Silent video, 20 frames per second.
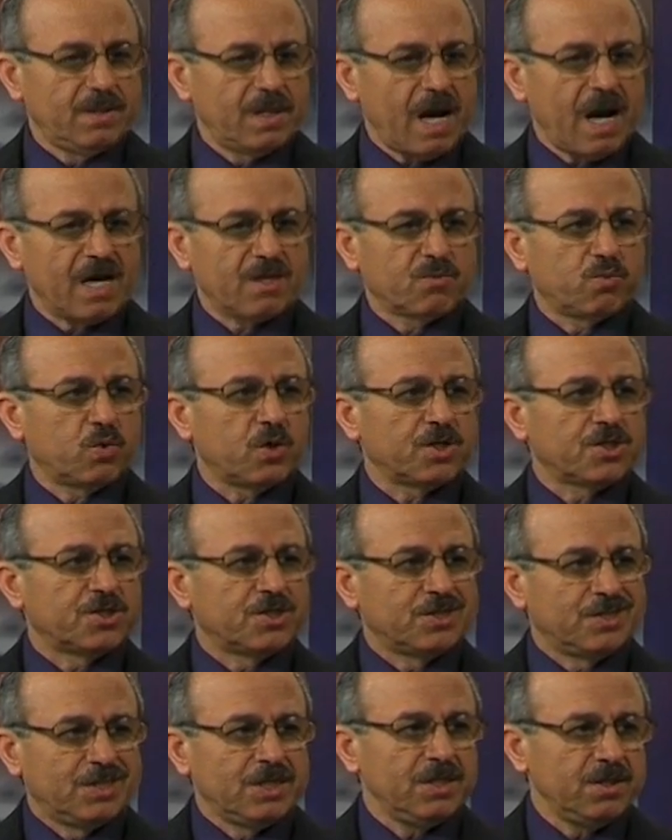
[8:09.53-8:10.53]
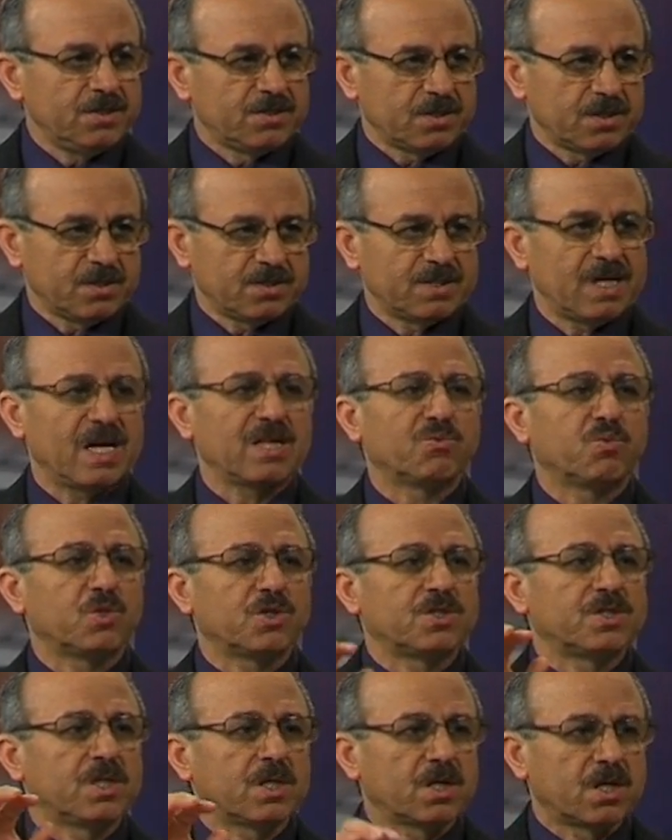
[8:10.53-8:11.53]
that was Jesus. That
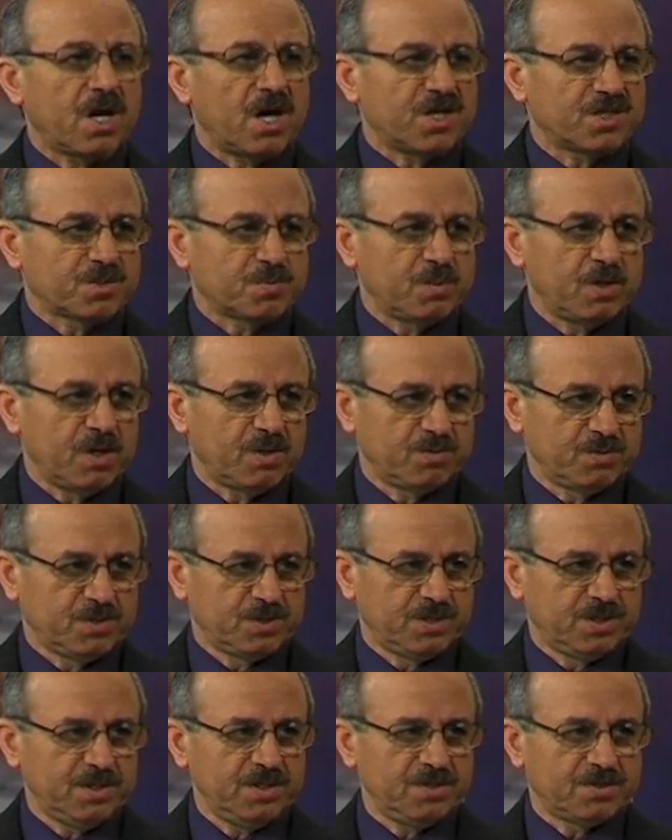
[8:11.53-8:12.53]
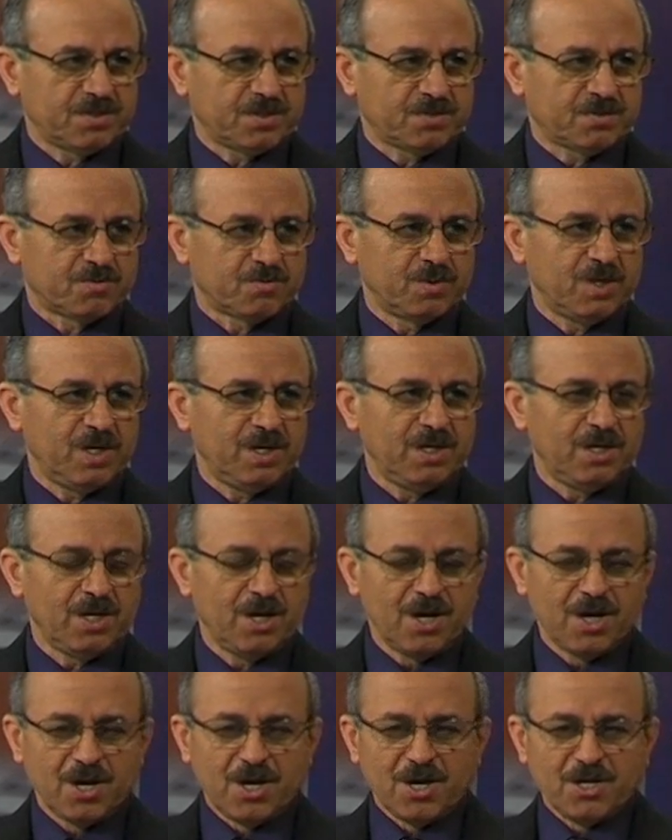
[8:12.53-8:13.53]
was the gospel of Jesus, really
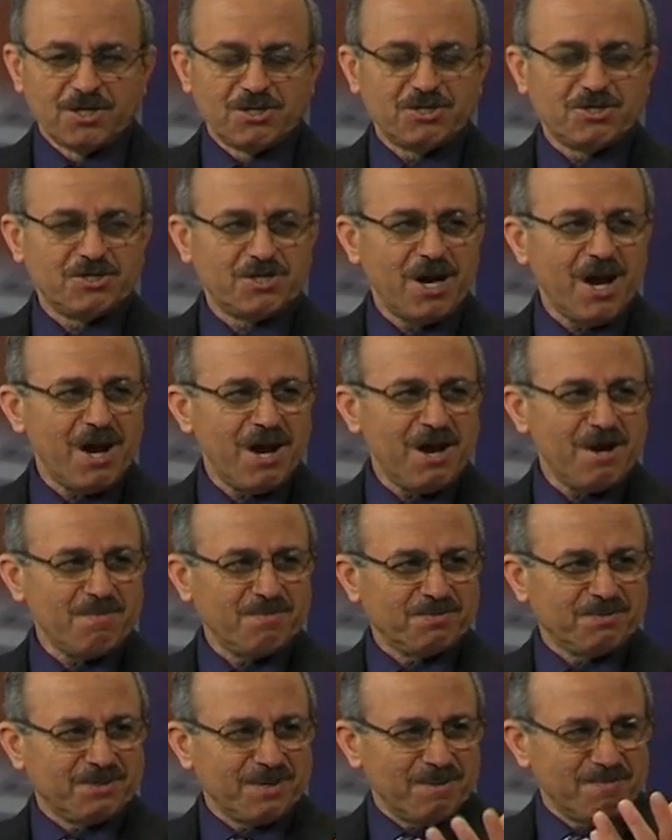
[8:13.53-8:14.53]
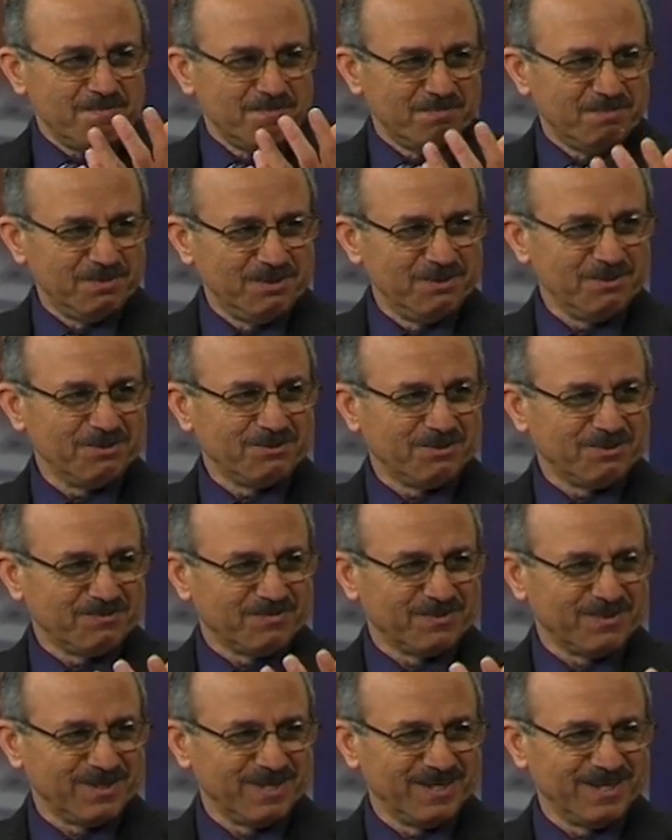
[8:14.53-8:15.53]
shaped them
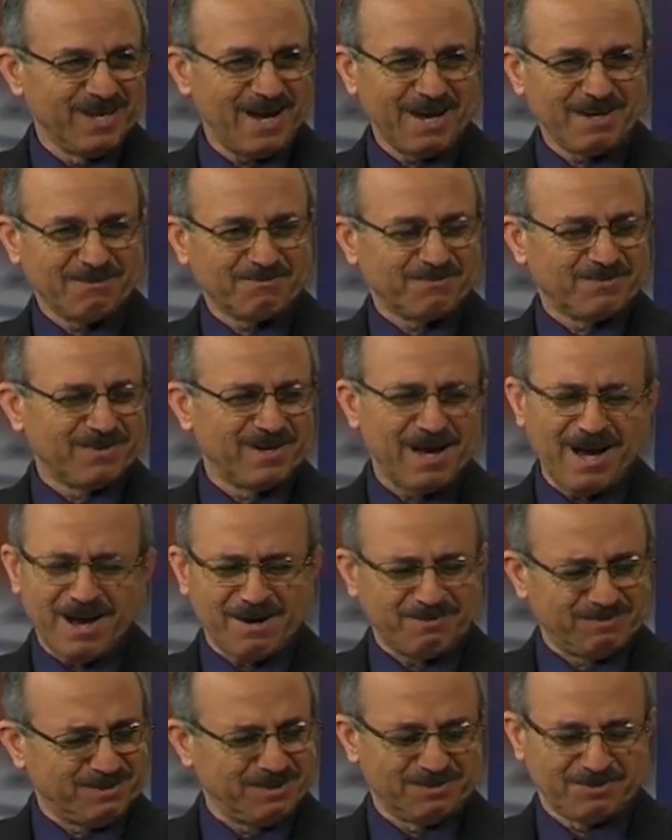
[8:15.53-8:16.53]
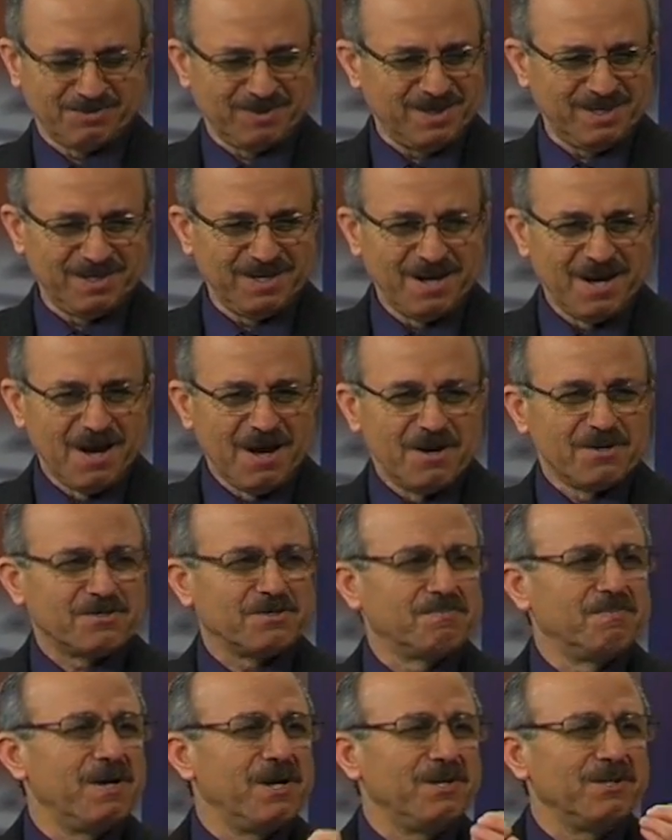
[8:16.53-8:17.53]
beautifully, like flowers, really
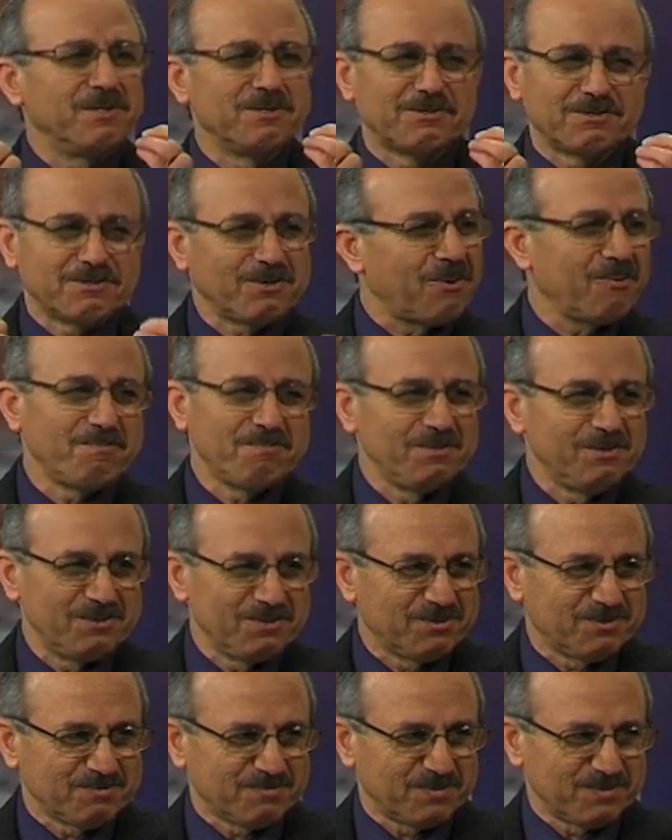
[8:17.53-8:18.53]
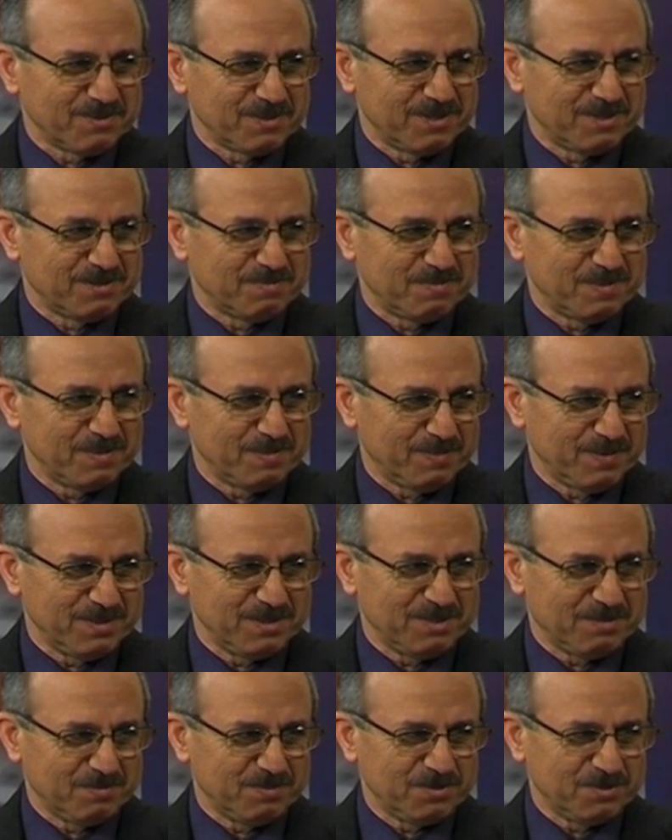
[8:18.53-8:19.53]
smelling so beautiful. These people
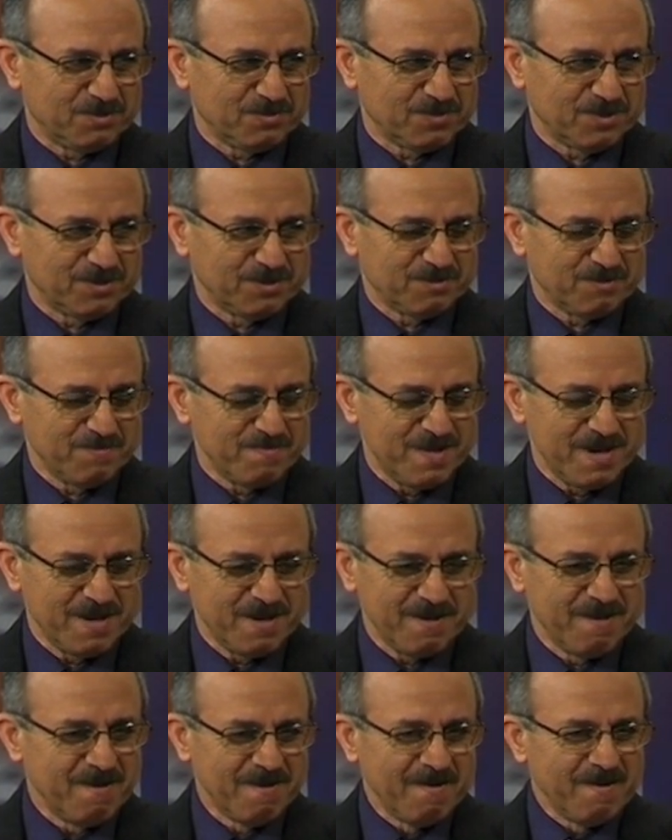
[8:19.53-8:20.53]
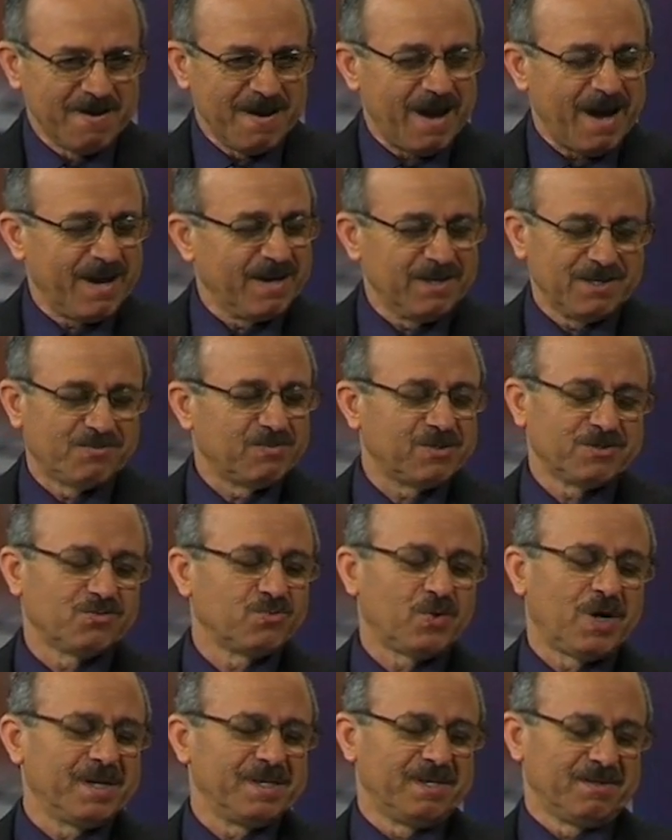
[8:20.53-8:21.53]
is spiritually to me, and it was
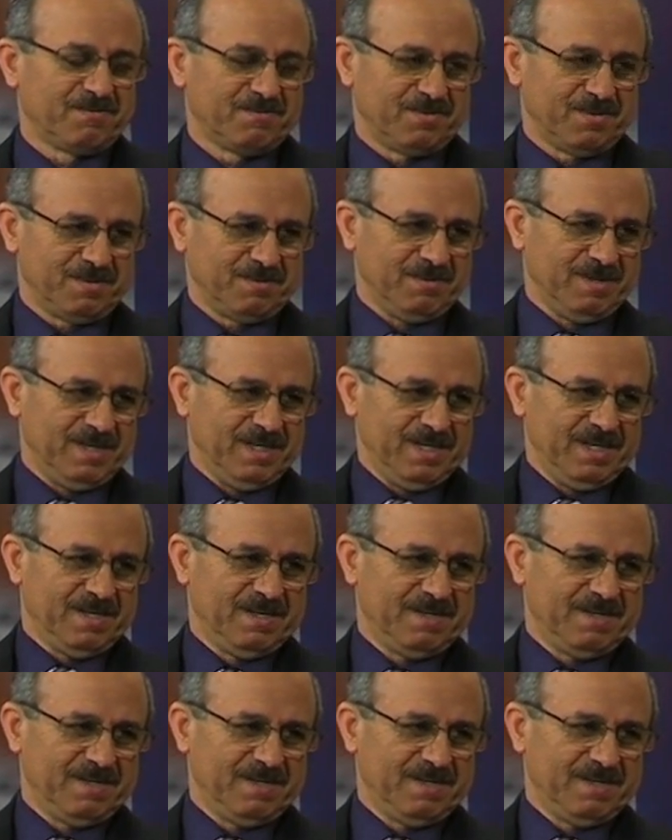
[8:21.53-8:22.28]
wonderful, really.